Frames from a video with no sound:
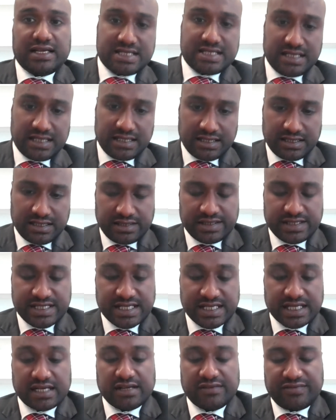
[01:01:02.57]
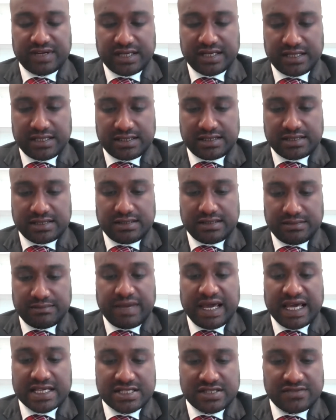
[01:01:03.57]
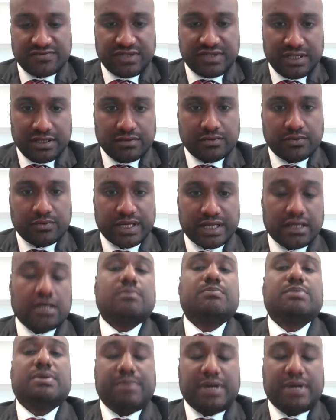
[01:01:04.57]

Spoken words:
is it a significant, massive deal where they are